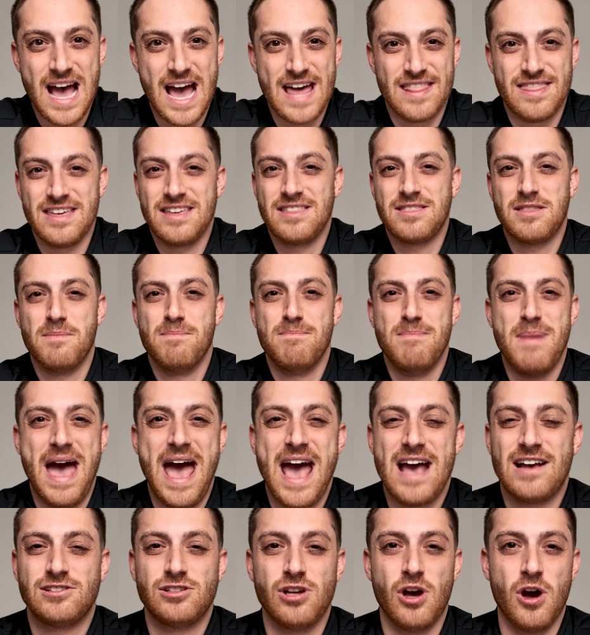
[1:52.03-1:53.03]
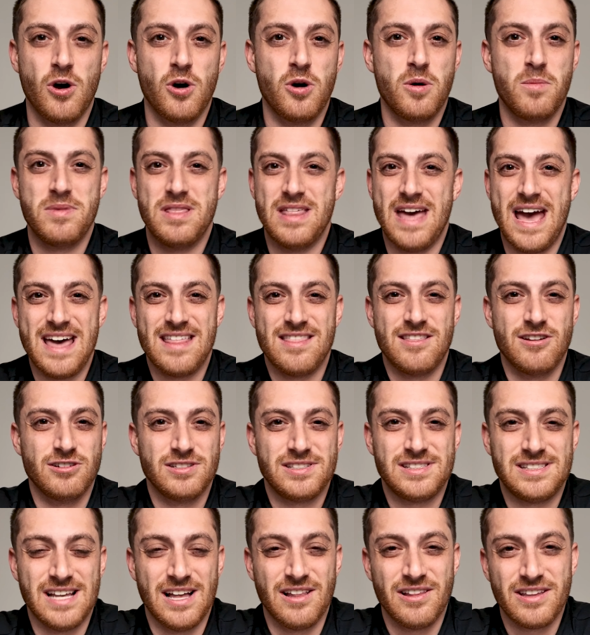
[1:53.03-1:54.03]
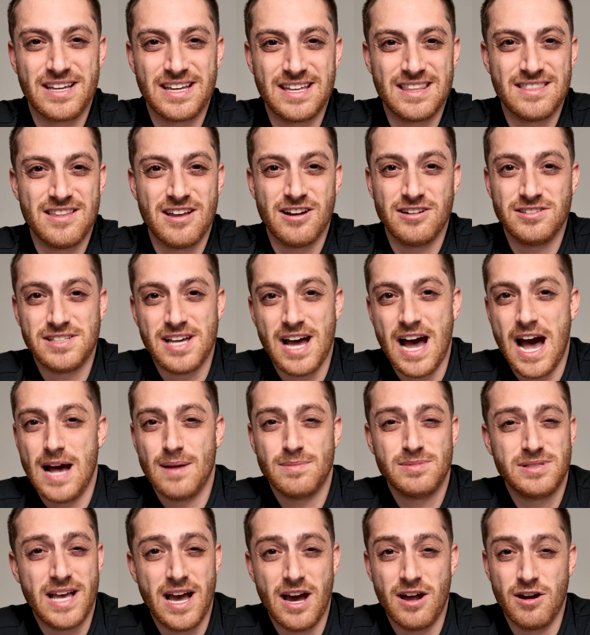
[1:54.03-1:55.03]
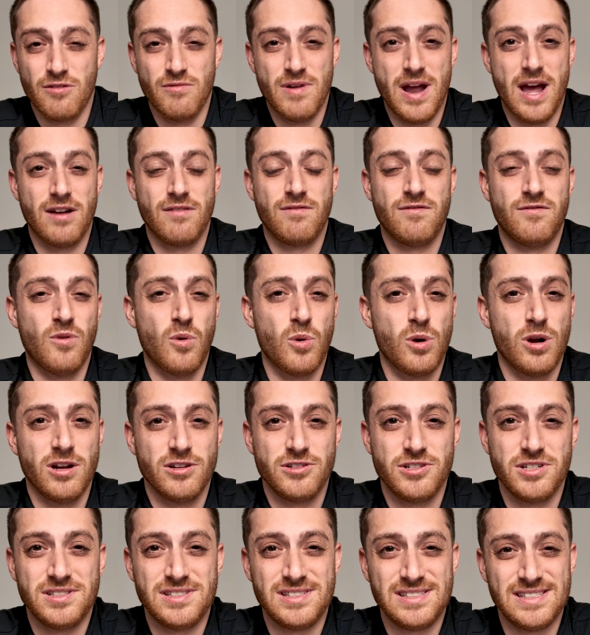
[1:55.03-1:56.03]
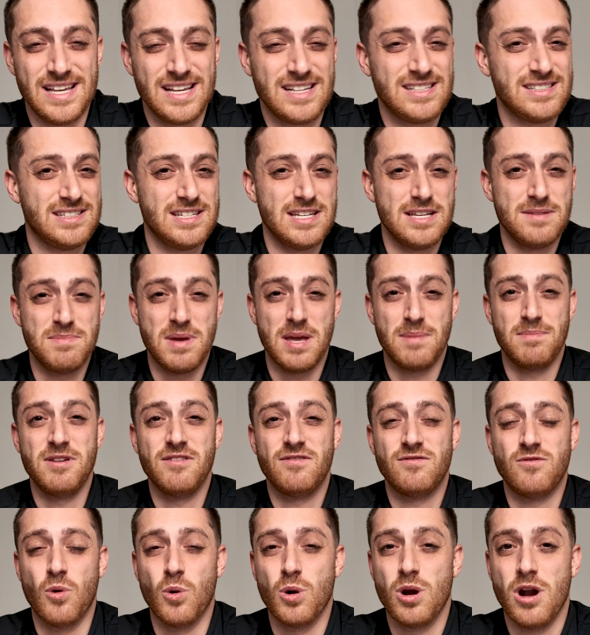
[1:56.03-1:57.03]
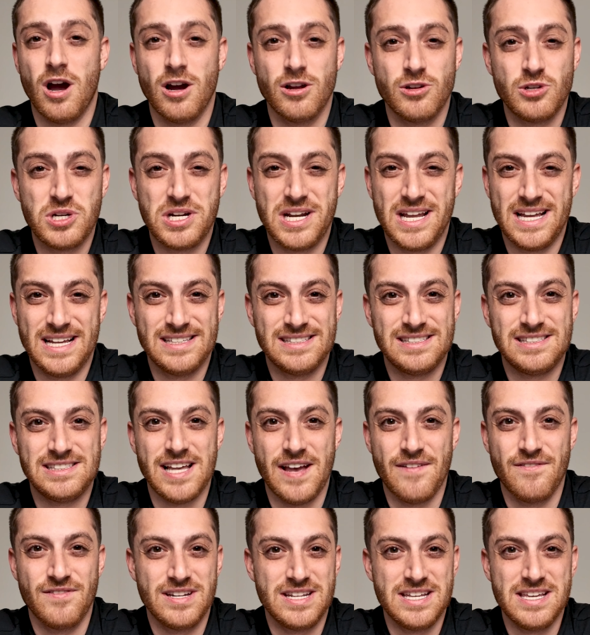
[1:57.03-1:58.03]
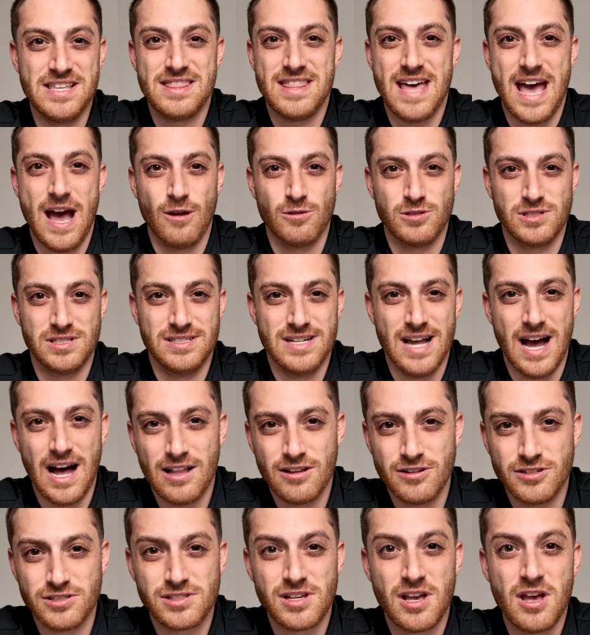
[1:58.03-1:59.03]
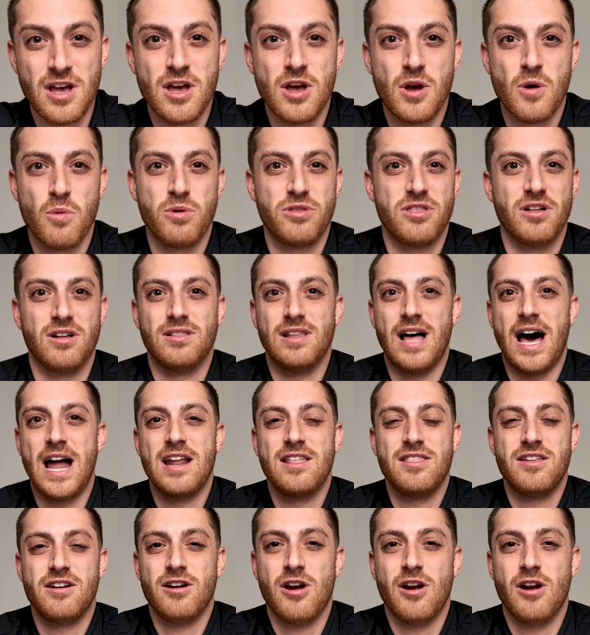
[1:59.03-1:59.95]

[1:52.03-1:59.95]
I think the max home that they're selling in there tops out around four hundred sixty thousand dollars, maybe four hundred seventy thousand dollars, with a lot of